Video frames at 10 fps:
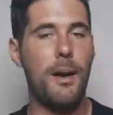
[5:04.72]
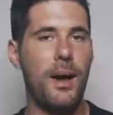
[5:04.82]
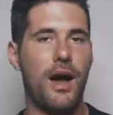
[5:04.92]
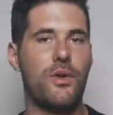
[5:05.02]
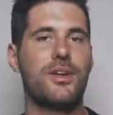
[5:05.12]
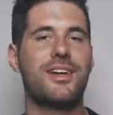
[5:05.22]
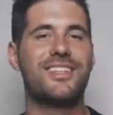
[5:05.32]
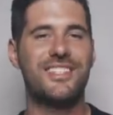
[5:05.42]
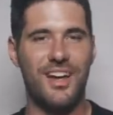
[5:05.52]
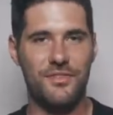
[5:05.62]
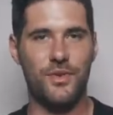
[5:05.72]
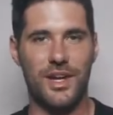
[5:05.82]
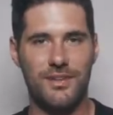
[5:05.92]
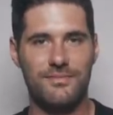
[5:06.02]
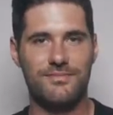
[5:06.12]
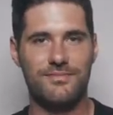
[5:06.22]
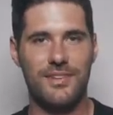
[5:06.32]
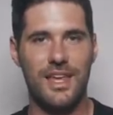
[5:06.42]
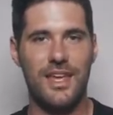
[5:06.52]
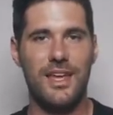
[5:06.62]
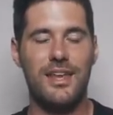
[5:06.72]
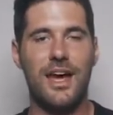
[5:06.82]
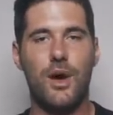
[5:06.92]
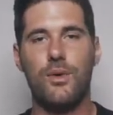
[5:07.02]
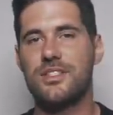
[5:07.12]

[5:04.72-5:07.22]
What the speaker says: about suffering. Now,